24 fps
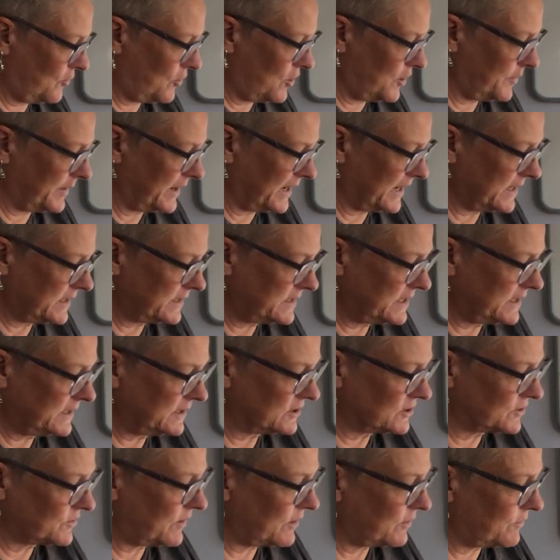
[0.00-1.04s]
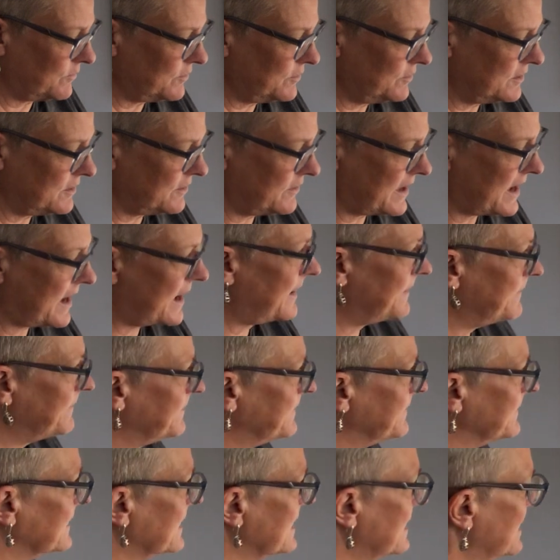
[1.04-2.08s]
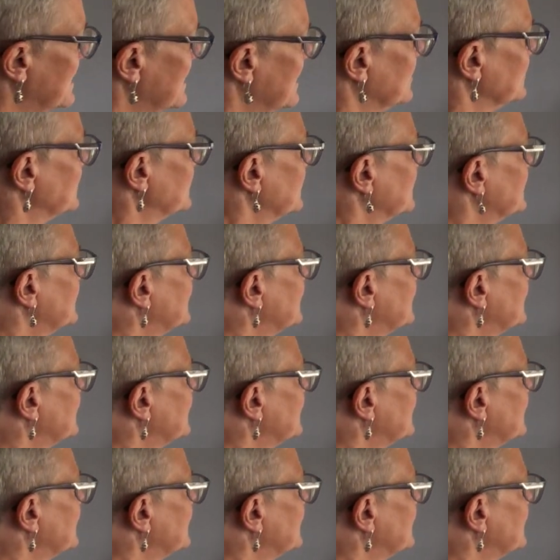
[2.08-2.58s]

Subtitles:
but I got to take the square root of that. So the